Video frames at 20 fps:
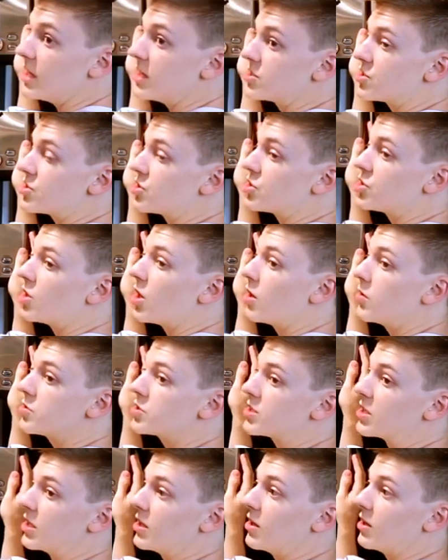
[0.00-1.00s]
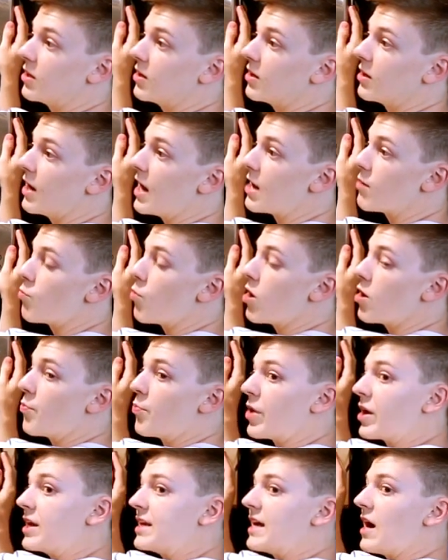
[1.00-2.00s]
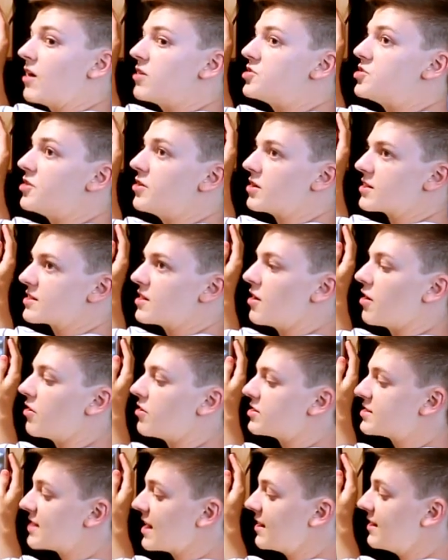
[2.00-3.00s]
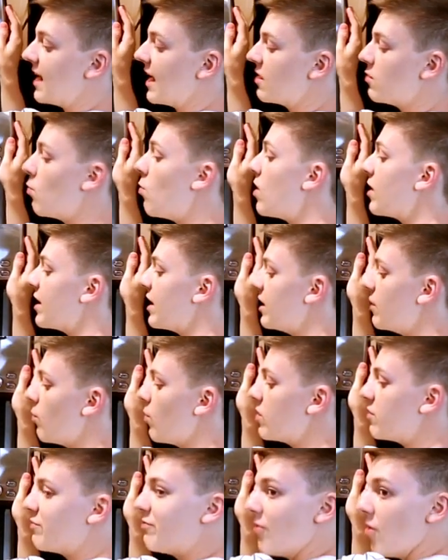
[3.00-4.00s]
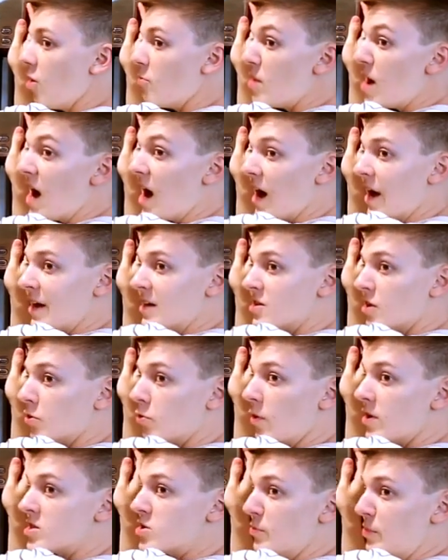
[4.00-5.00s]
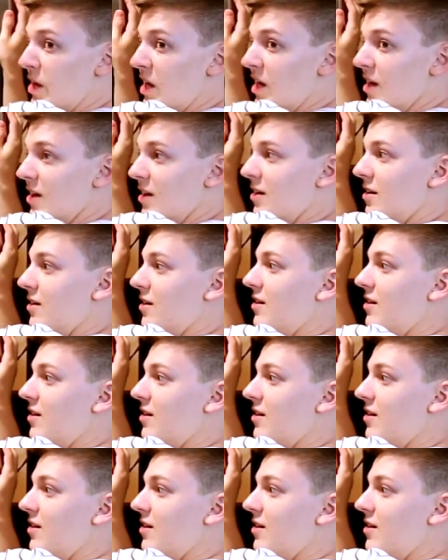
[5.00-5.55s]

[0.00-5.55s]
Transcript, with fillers: It's the toaster I want to break it down so you guys can understand. I don't want anyone to fall behind on the recipe.